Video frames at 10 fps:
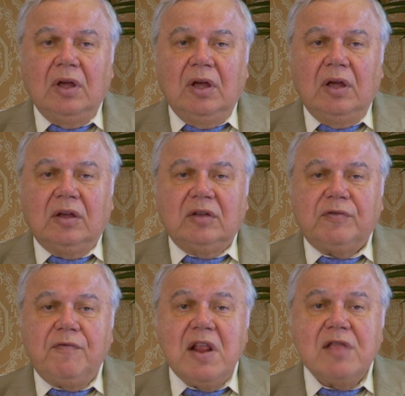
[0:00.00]
His
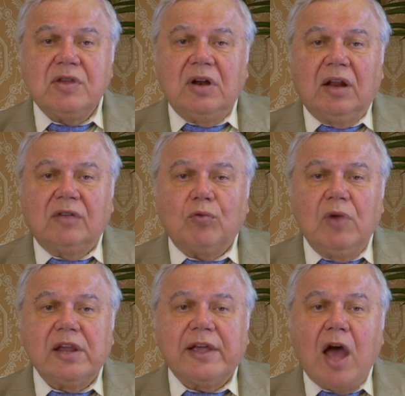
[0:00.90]
filthiness
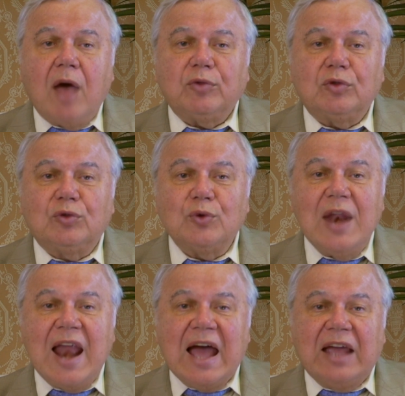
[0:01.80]
will come to
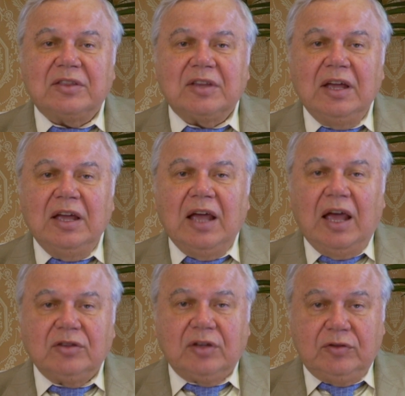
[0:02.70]
light,
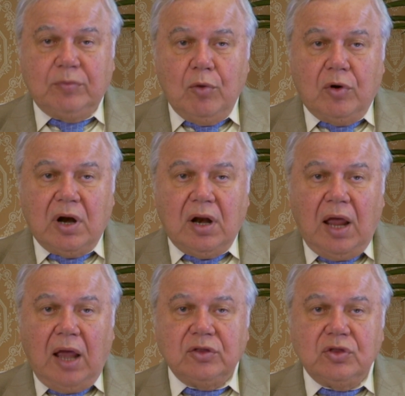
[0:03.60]
and his moral
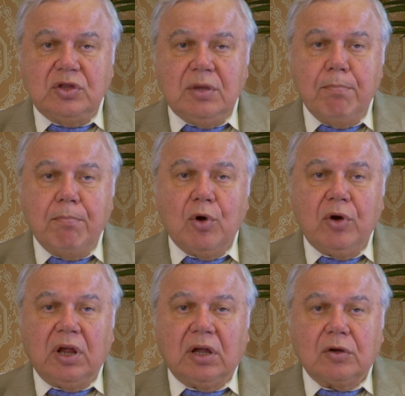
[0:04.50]
and
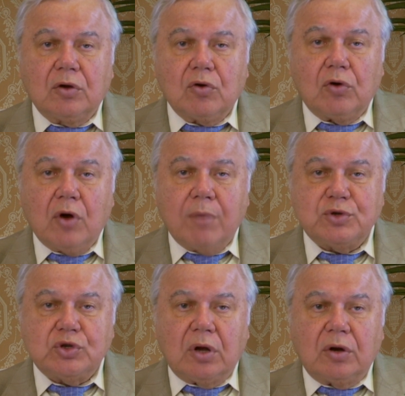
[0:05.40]
demonic
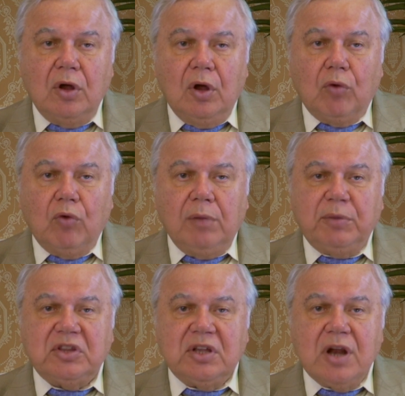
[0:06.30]
corruption will
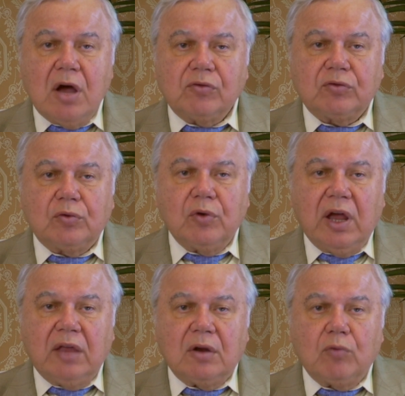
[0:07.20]
be denounced
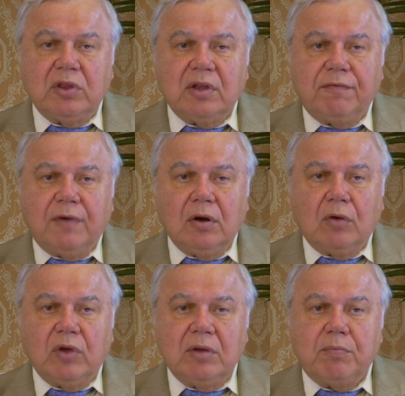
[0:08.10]
together with the
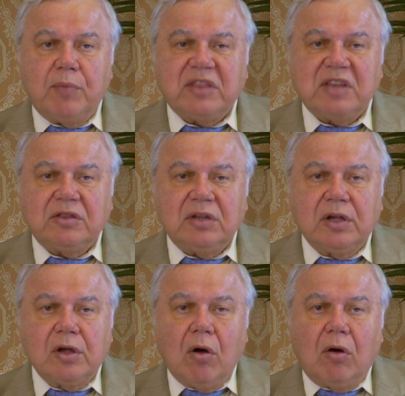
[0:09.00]
following
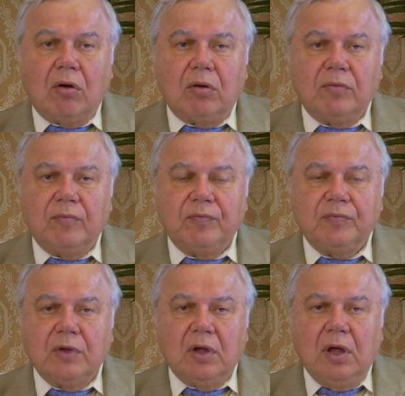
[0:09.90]
pathetic call
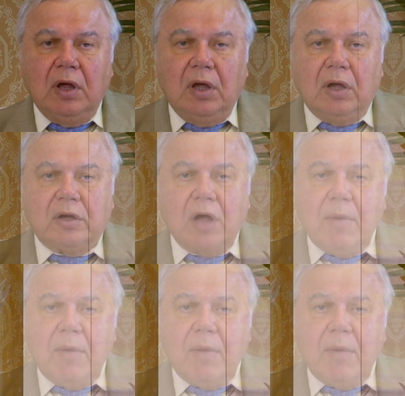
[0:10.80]
Come